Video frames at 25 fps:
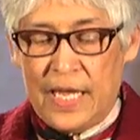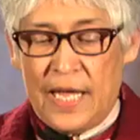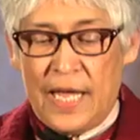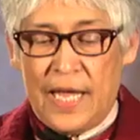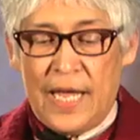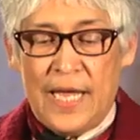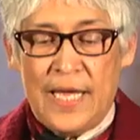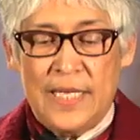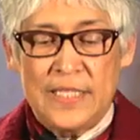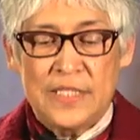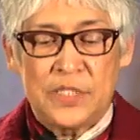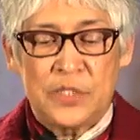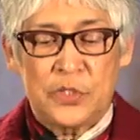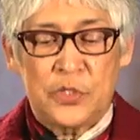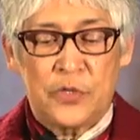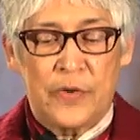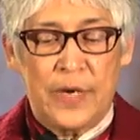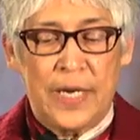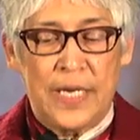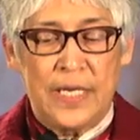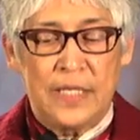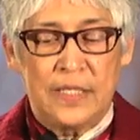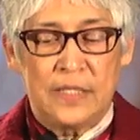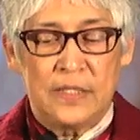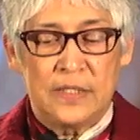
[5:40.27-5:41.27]
As
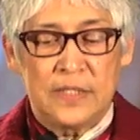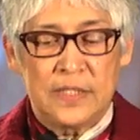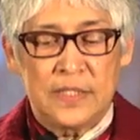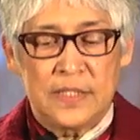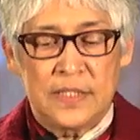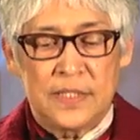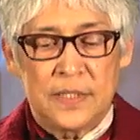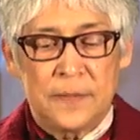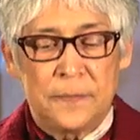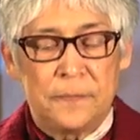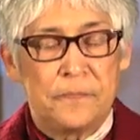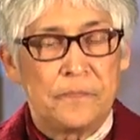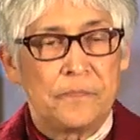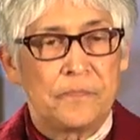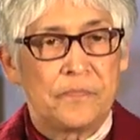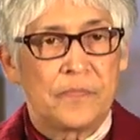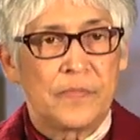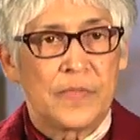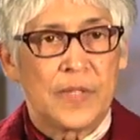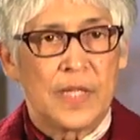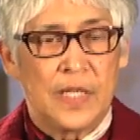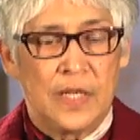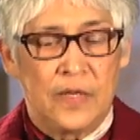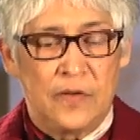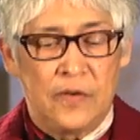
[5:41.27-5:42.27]
trainers
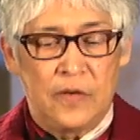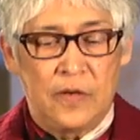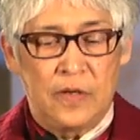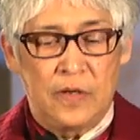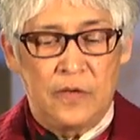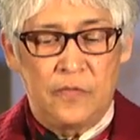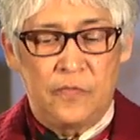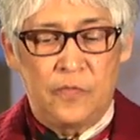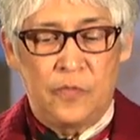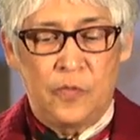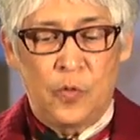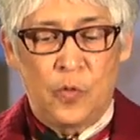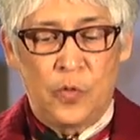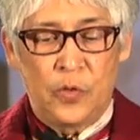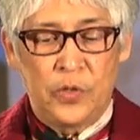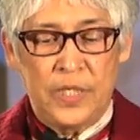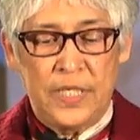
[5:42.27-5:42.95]
for